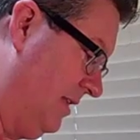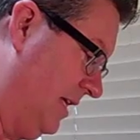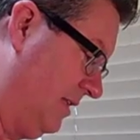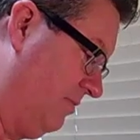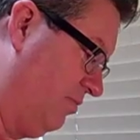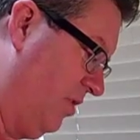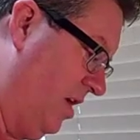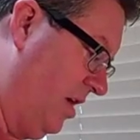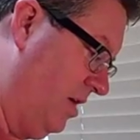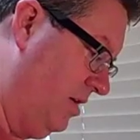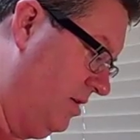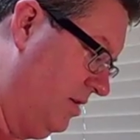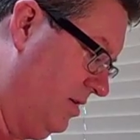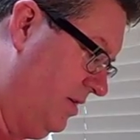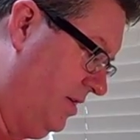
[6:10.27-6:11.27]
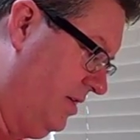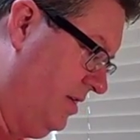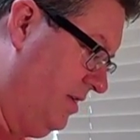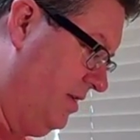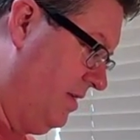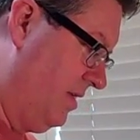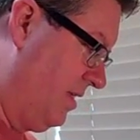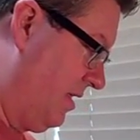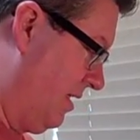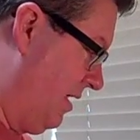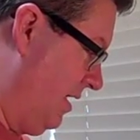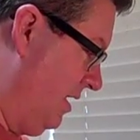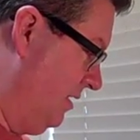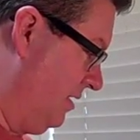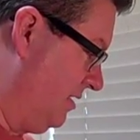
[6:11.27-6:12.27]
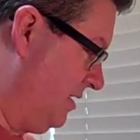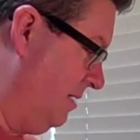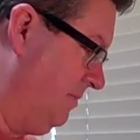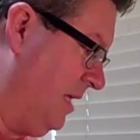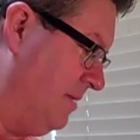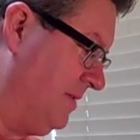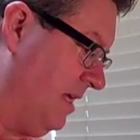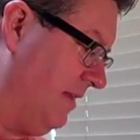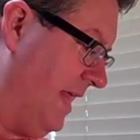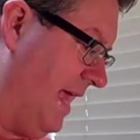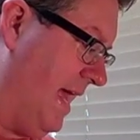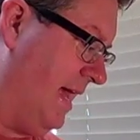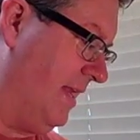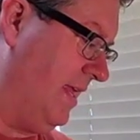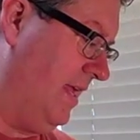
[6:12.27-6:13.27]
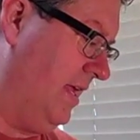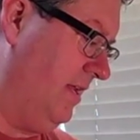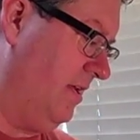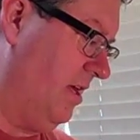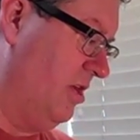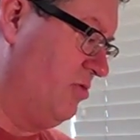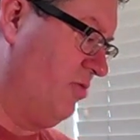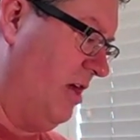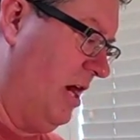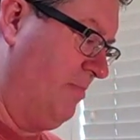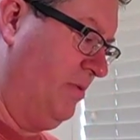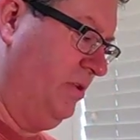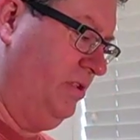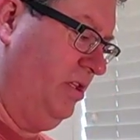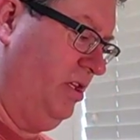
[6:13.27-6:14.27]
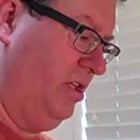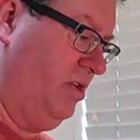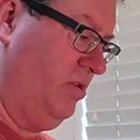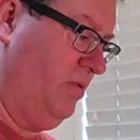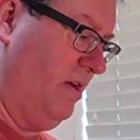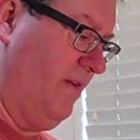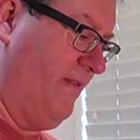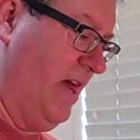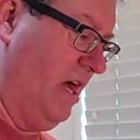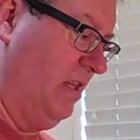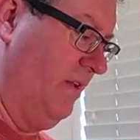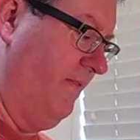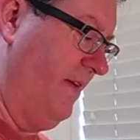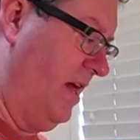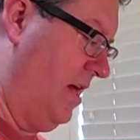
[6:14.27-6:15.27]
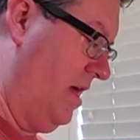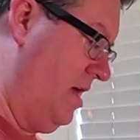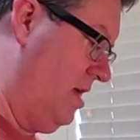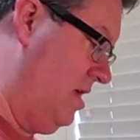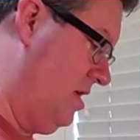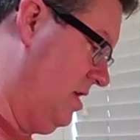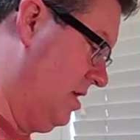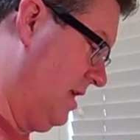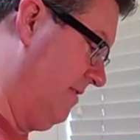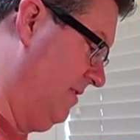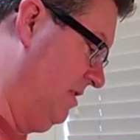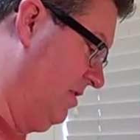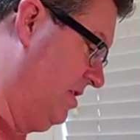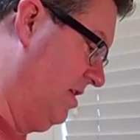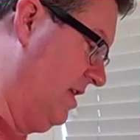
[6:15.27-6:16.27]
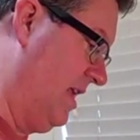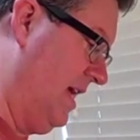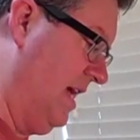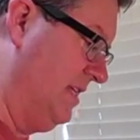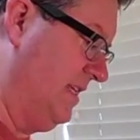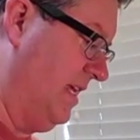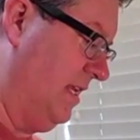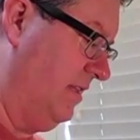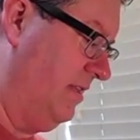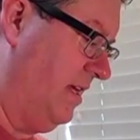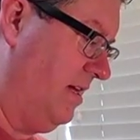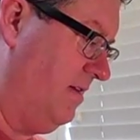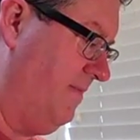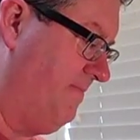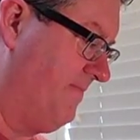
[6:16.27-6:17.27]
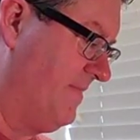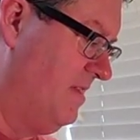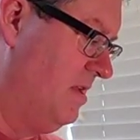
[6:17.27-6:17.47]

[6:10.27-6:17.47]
I like water. And sometimes I'll add in a drop or two of aloe vera, even though it already has that in there.